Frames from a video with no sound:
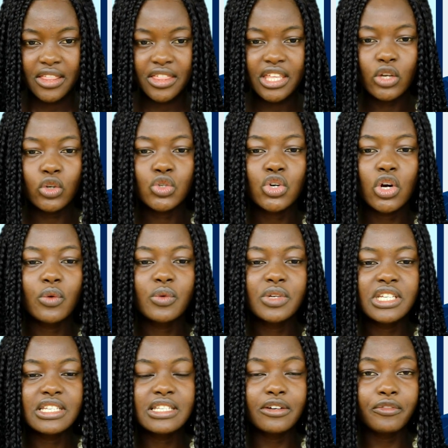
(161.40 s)
The
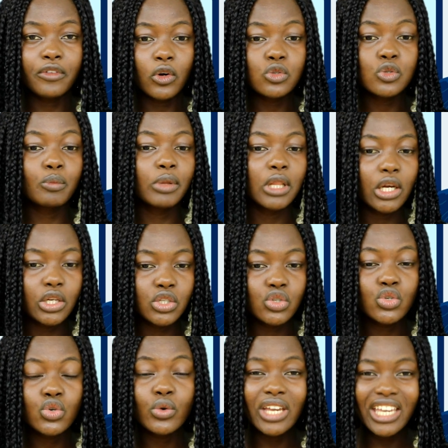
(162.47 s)
authorities have also pledged
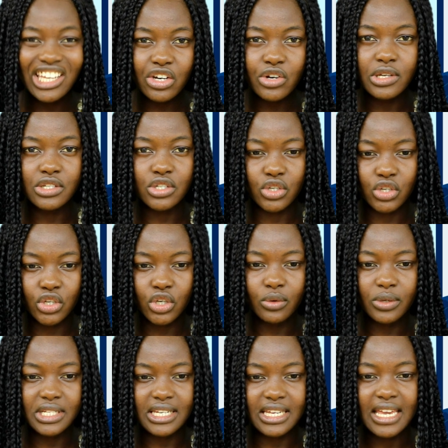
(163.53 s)
to increase
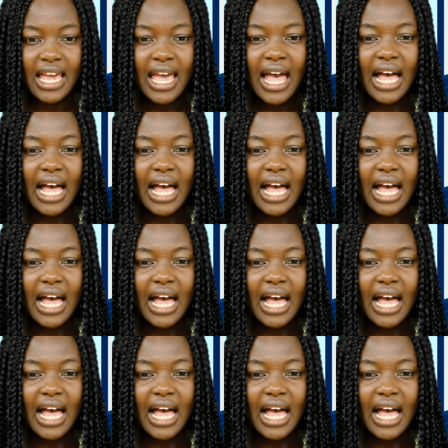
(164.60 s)
security